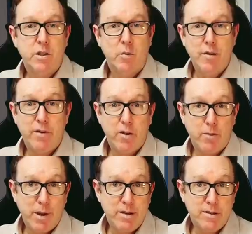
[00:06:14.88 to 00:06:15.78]
So even though
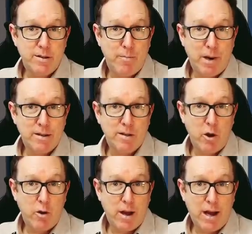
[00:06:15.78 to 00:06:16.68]
the beaches in
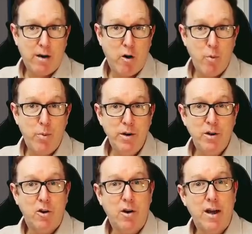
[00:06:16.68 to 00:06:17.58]
Barcelona are open,
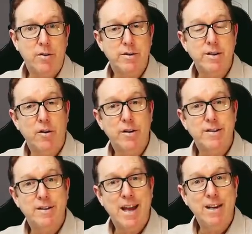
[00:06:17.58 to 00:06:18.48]
you're not allowed to sit on the
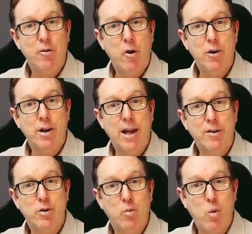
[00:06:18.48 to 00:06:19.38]
sand, you're only
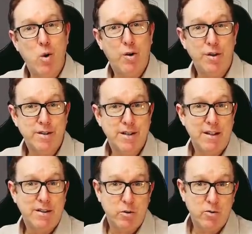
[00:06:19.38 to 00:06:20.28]
allowed to walk on the
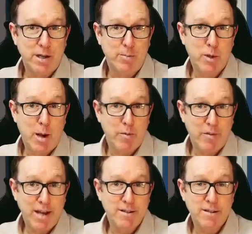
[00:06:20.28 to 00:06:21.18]
sand to do some type
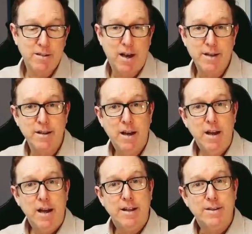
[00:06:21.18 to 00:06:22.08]
of exercise,
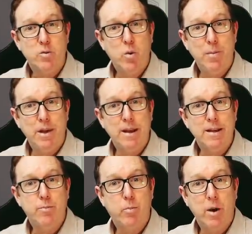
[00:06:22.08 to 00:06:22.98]
and swimming
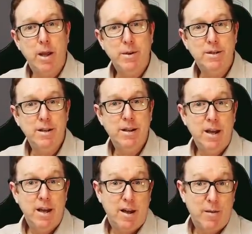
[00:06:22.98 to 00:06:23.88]
is prohibited,
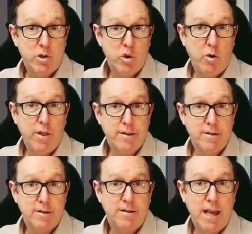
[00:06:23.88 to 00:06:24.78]
and I'm sure
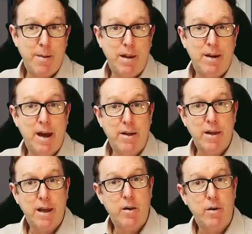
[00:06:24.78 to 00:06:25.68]
that's the same in
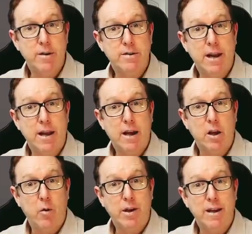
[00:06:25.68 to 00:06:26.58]
other areas that are
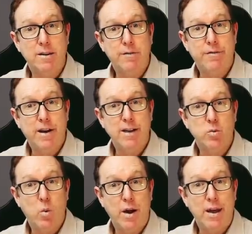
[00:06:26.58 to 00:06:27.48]
going into
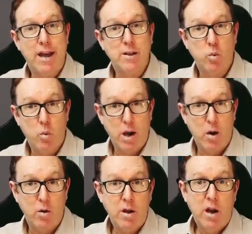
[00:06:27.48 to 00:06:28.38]
phase 1 as
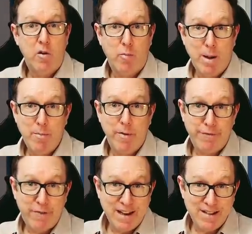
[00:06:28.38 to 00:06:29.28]
well. Remember,
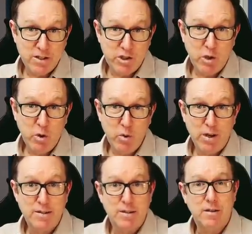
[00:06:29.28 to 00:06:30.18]
phase 2
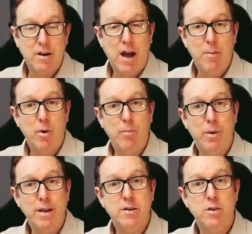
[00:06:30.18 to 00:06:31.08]
is the time when
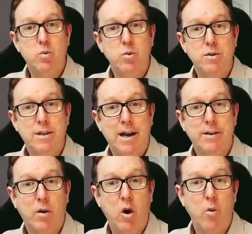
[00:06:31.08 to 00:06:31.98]
beaches will
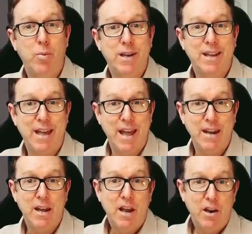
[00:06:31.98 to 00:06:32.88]
start to open
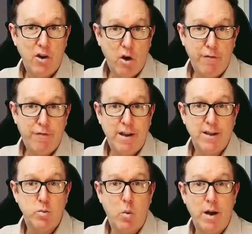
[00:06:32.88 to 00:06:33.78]
again, not
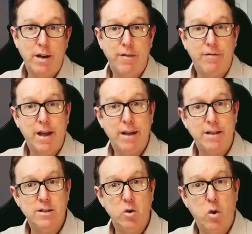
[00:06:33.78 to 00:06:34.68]
phase 1 if that
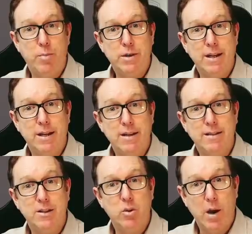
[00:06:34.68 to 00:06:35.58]
is your particular
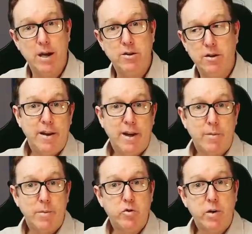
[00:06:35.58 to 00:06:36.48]
situation. Now,
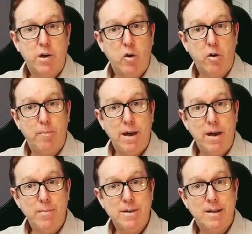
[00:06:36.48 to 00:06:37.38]
the Madrid Lord
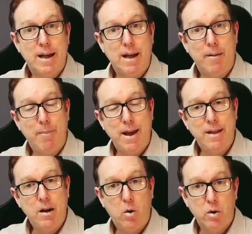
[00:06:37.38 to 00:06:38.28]
Mayor, Mr.
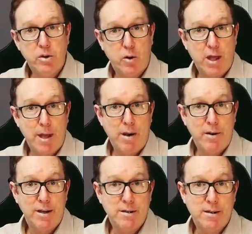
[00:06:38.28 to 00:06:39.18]
Almeida, also came
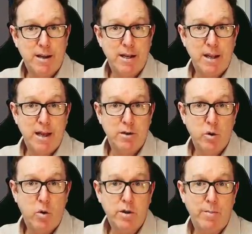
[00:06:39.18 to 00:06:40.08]
out yesterday and
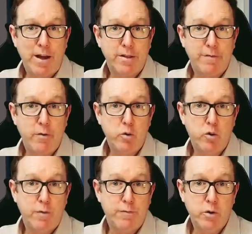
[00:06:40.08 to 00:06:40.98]
talked about the
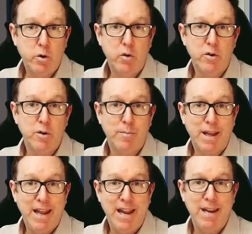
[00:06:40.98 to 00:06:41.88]
future of
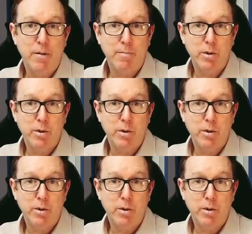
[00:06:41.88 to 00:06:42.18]
tourism in